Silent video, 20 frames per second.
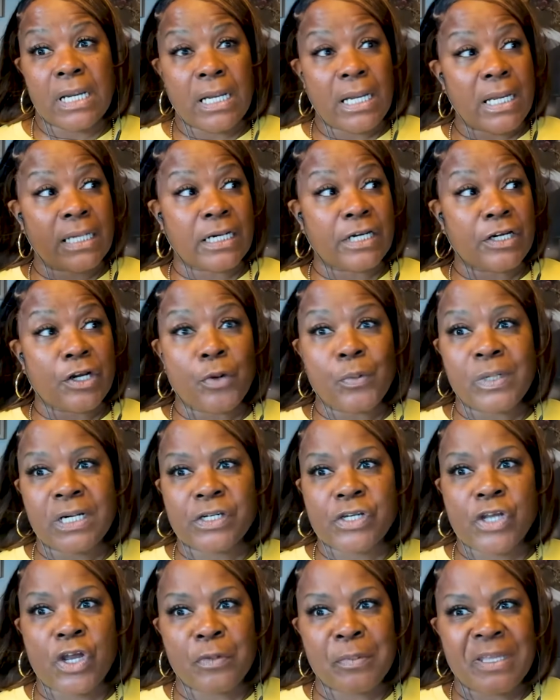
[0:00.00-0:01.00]
And I know we're not
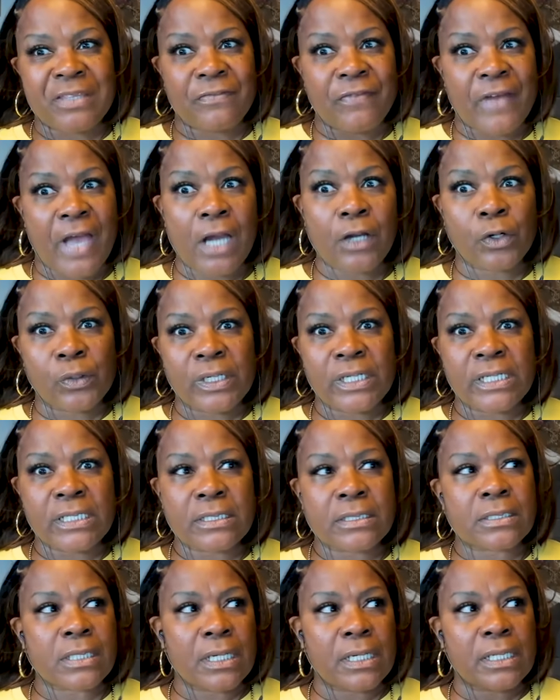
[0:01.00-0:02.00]
talking about the
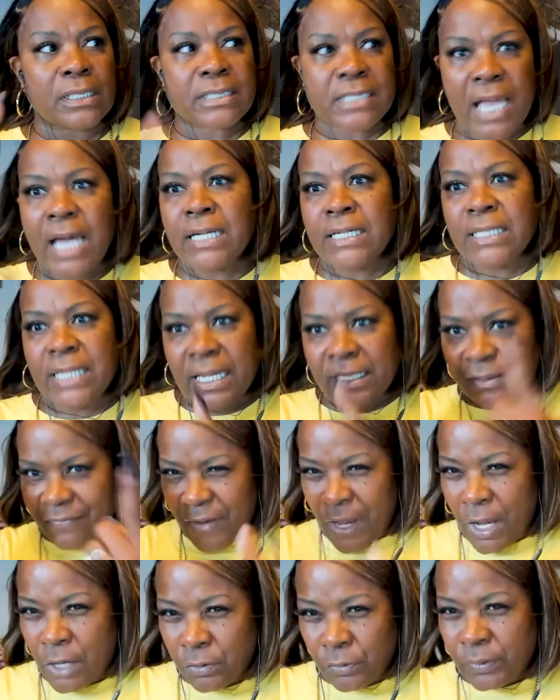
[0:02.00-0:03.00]
Valkyries. It's kind of like the
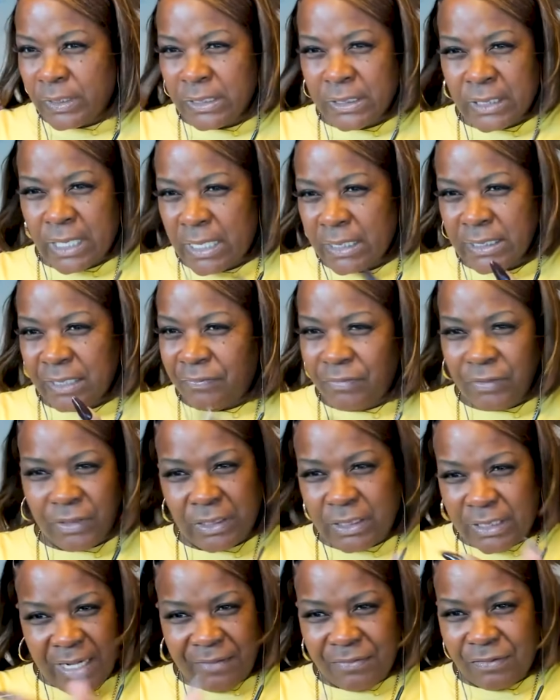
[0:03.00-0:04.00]
Valkyries. I definitely
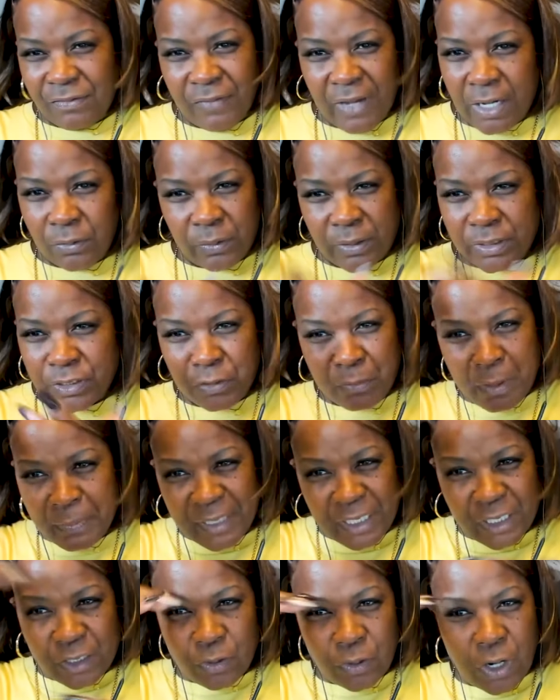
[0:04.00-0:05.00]
didn't have the Valkyries on my
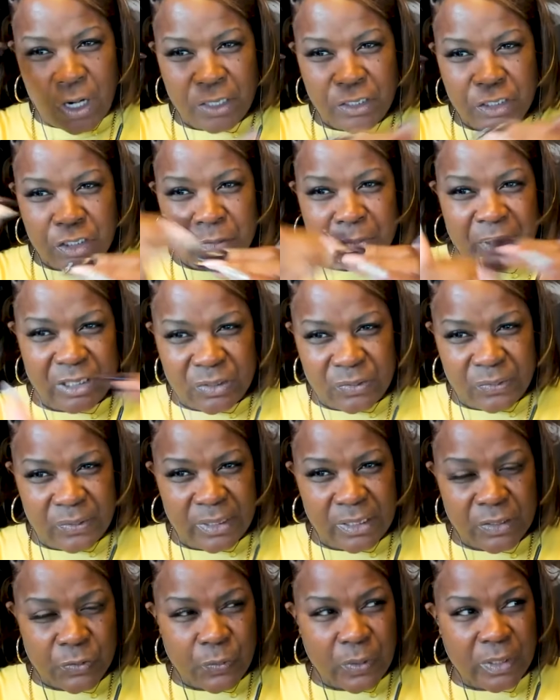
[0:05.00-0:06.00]
bingo card to be
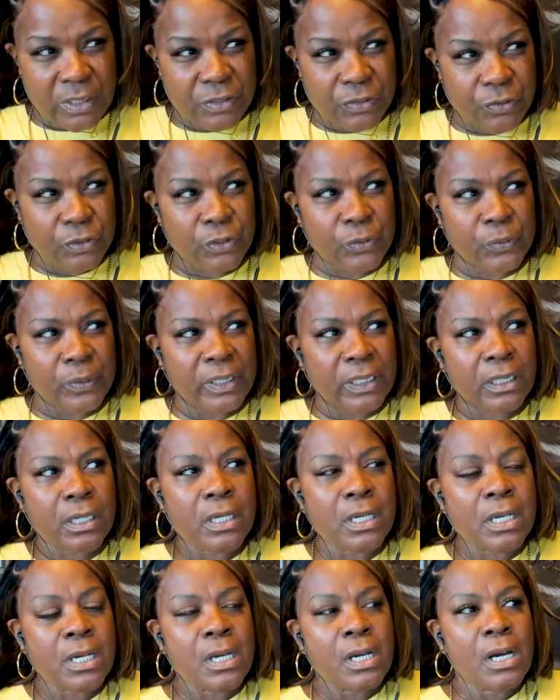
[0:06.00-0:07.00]
doing as well as they're doing.
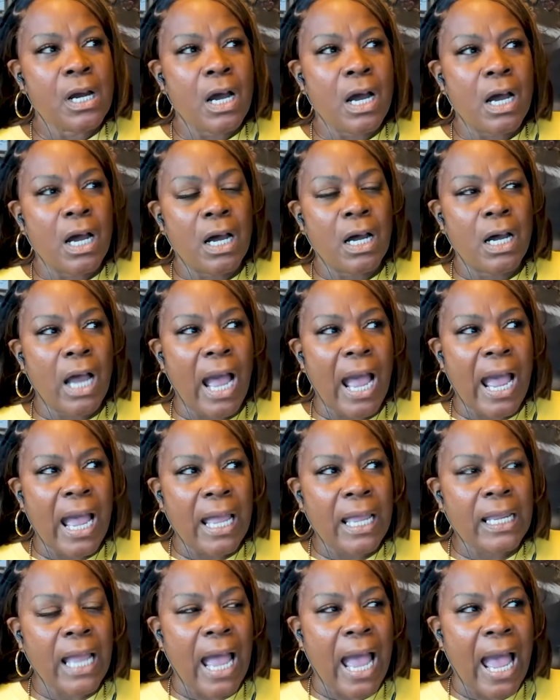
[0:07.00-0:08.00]

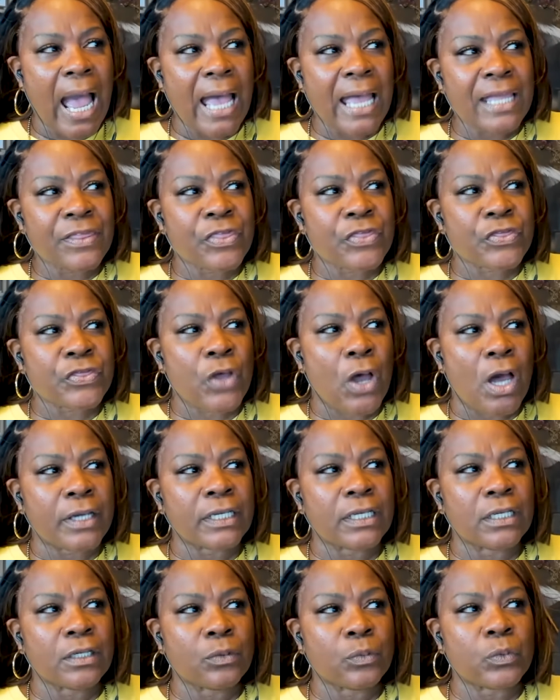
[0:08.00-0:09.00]
I thought
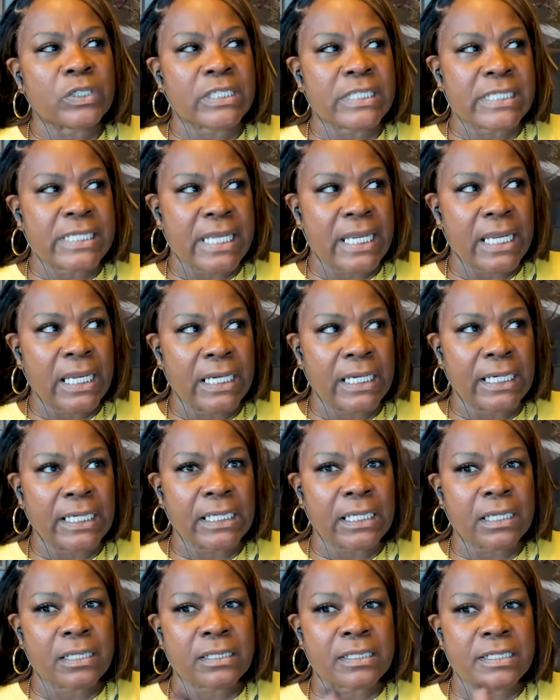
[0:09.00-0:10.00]
it would
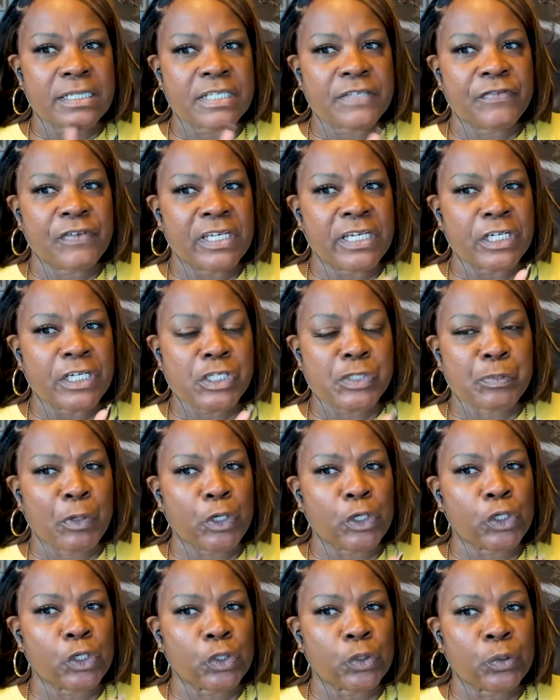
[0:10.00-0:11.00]
take this Phoenix
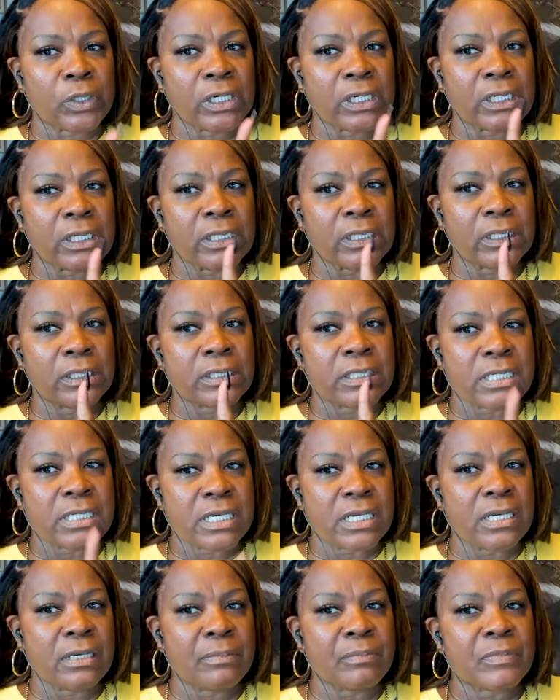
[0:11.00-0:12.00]
Mercury
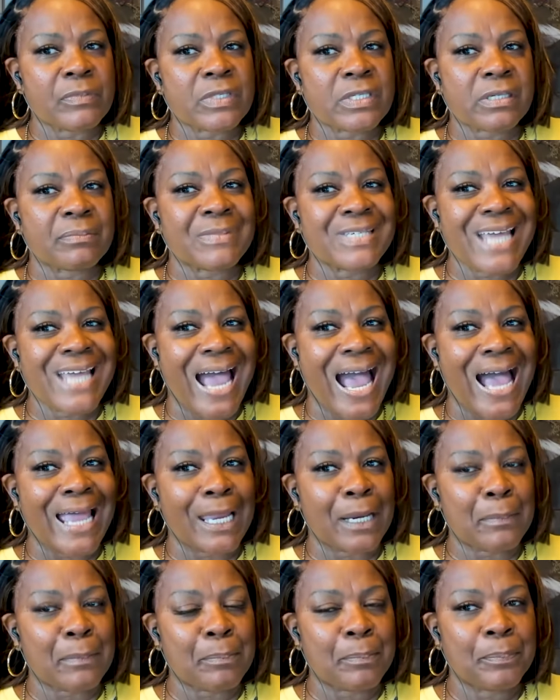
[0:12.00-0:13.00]
team some time.